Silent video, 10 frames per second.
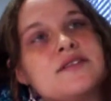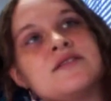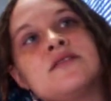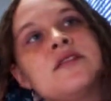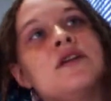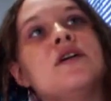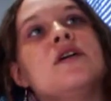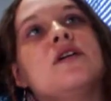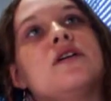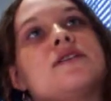Just
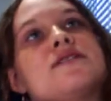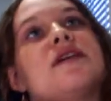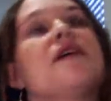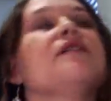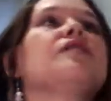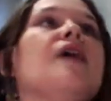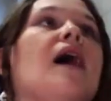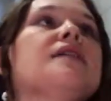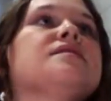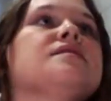just lay on the
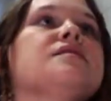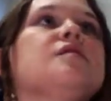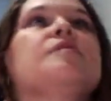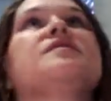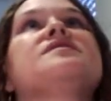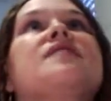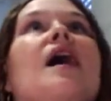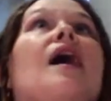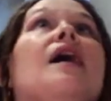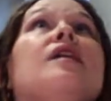grass, look up at the
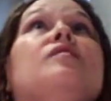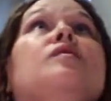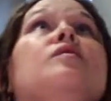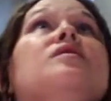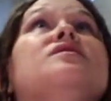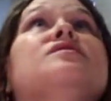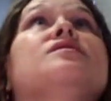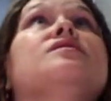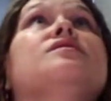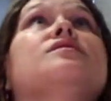sky if you want
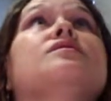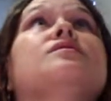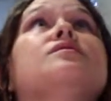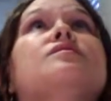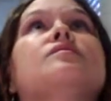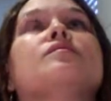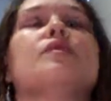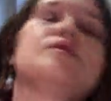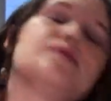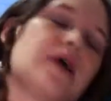to,
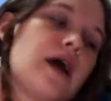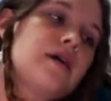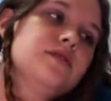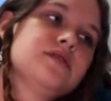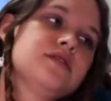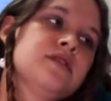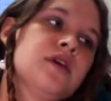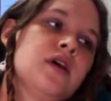roll around and,